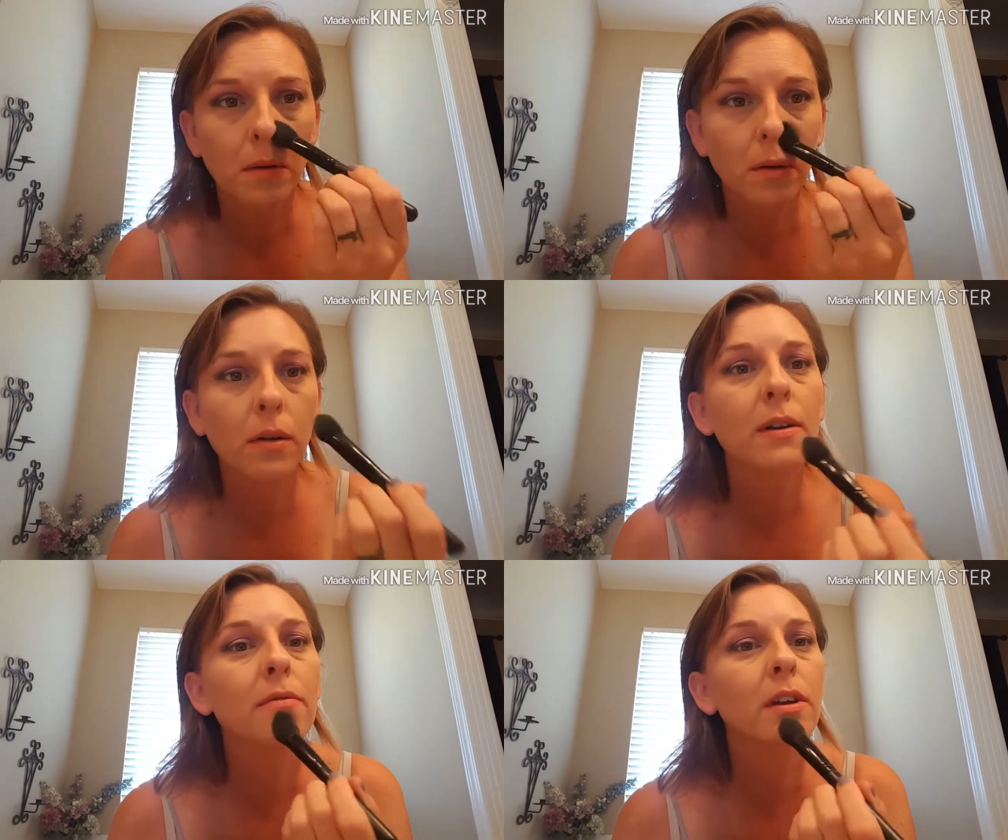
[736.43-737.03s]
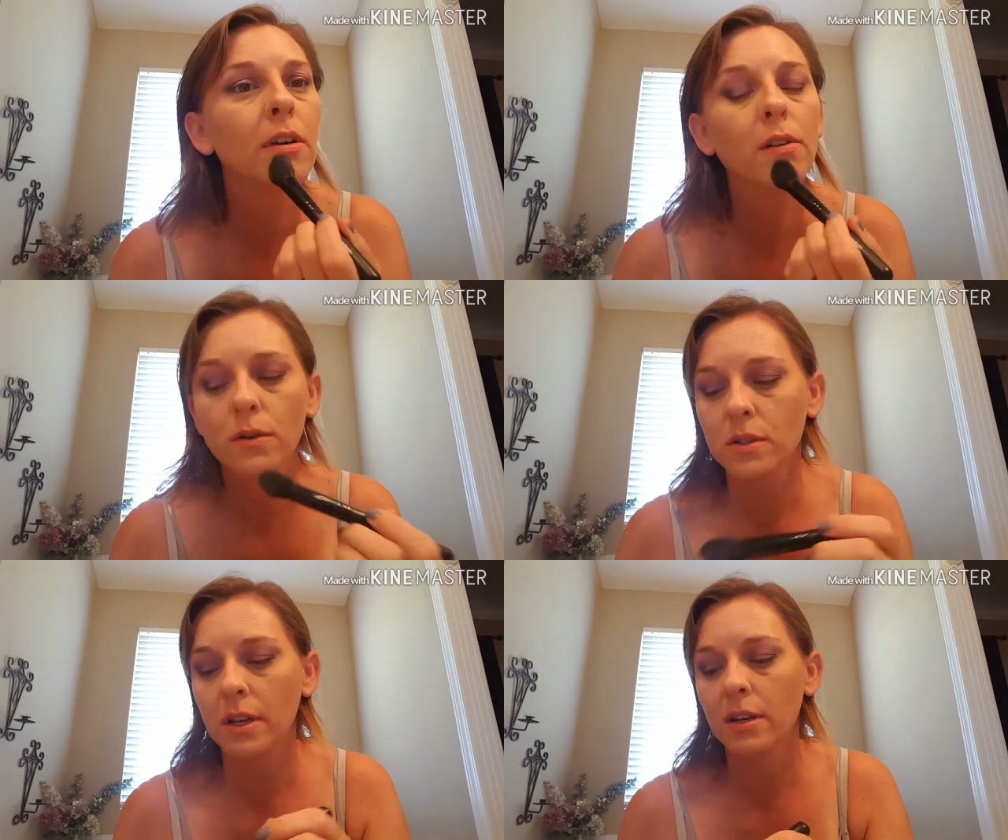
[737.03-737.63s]
around the
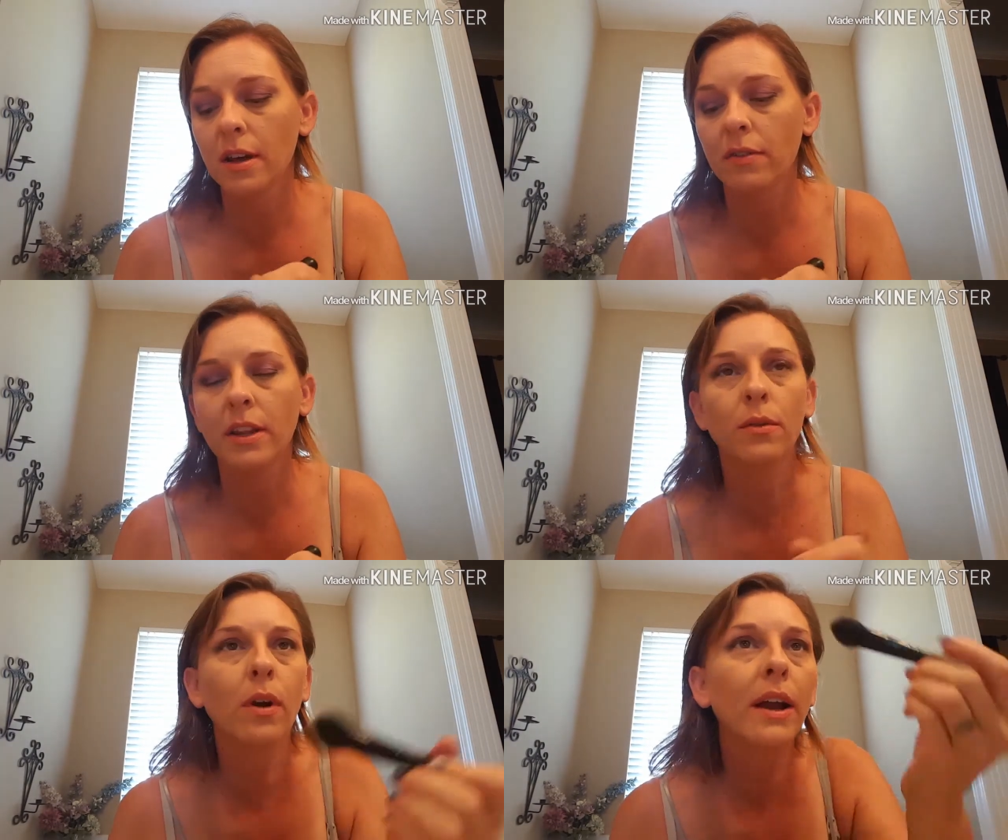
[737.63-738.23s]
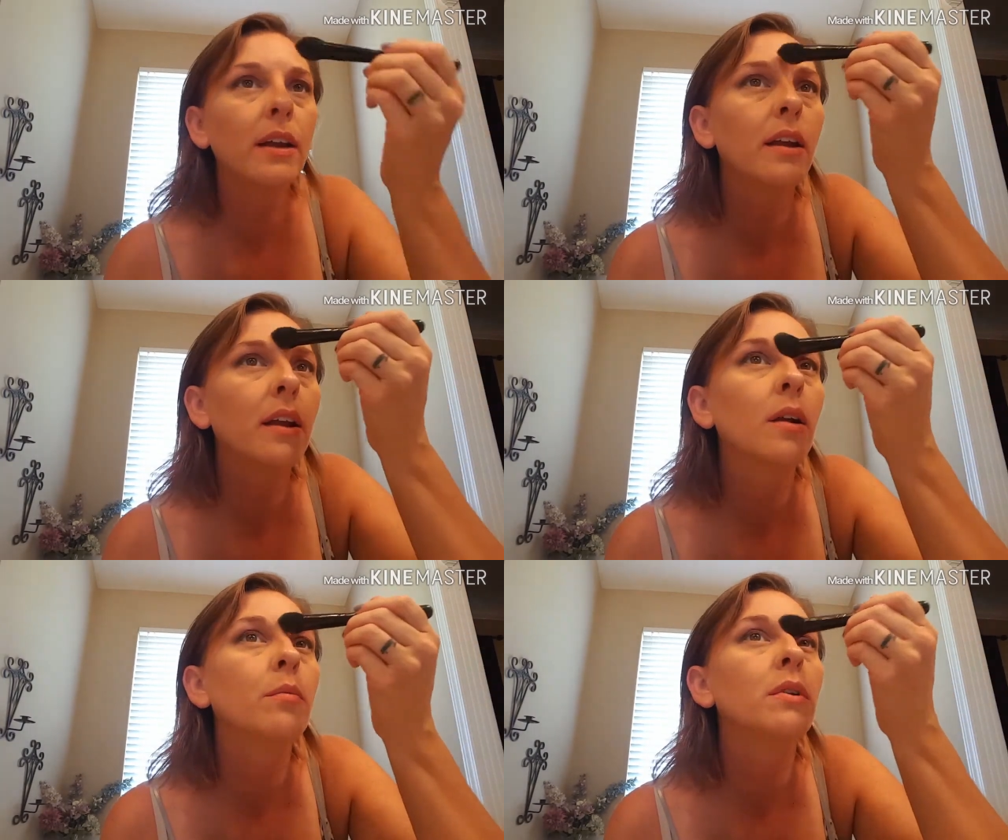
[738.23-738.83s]
nose and definitely right
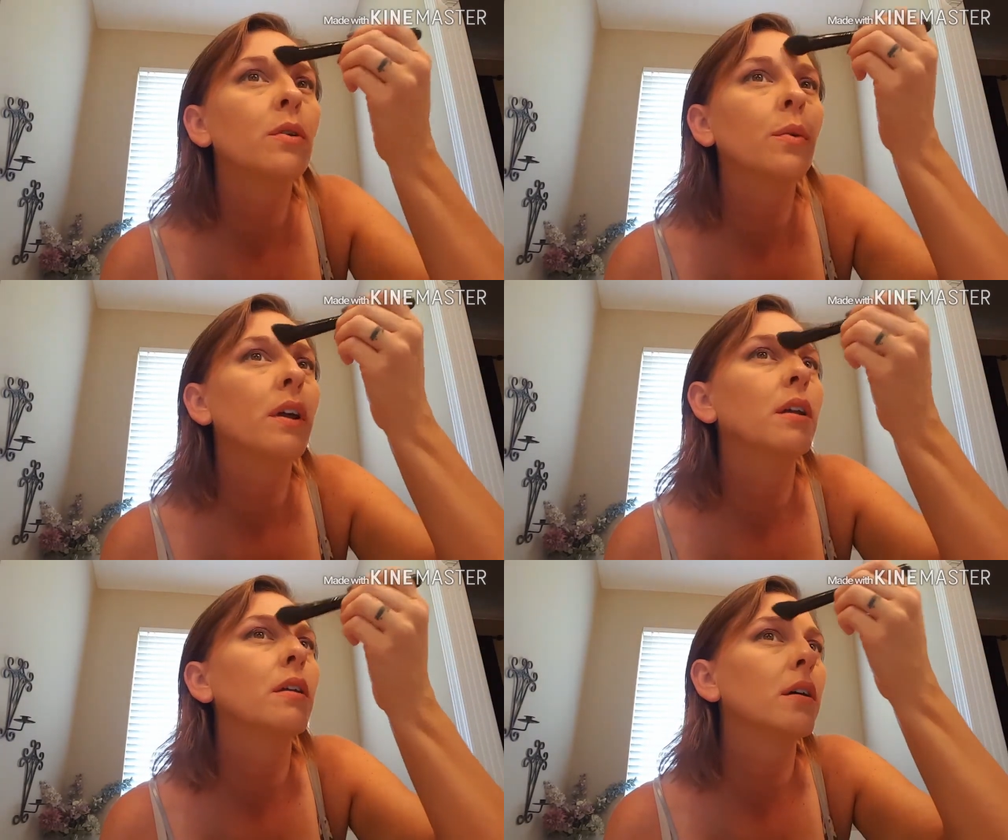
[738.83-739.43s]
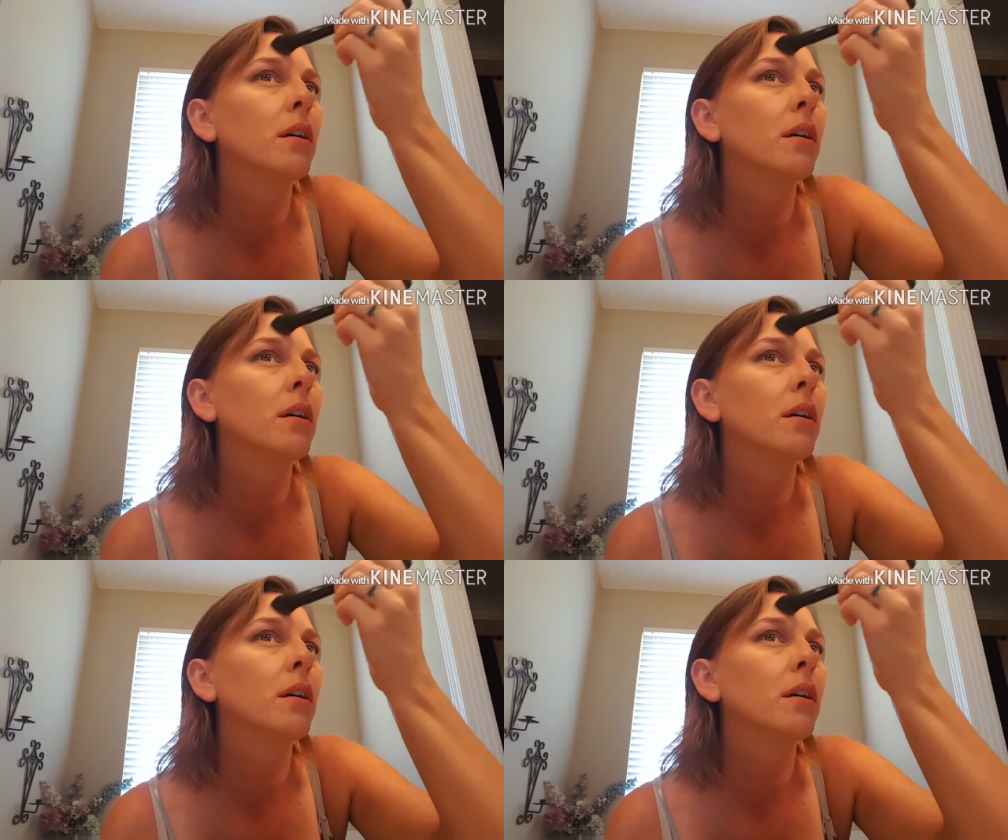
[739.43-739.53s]
here in between.